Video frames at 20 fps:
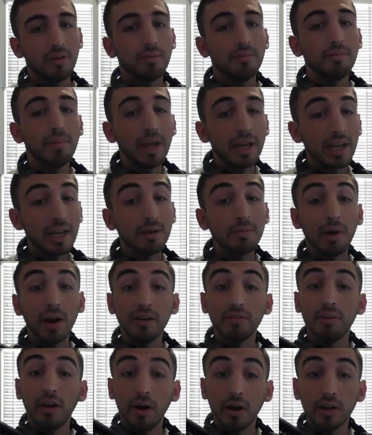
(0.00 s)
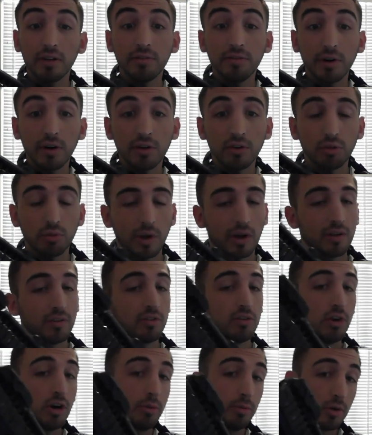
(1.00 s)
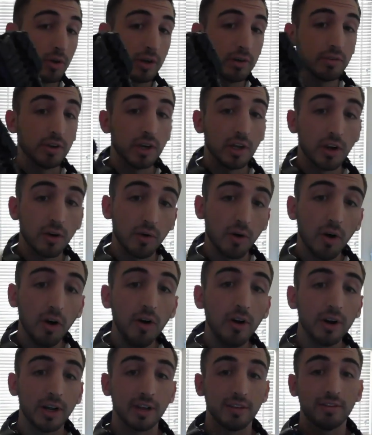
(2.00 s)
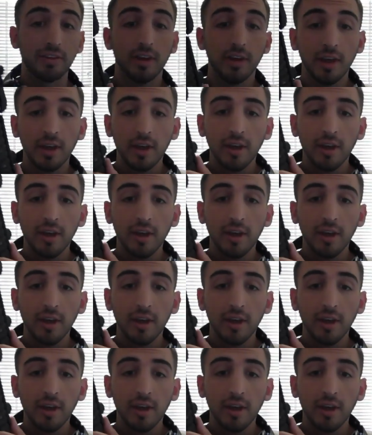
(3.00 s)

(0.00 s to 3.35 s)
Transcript: making my very first Rex's Armory video on it.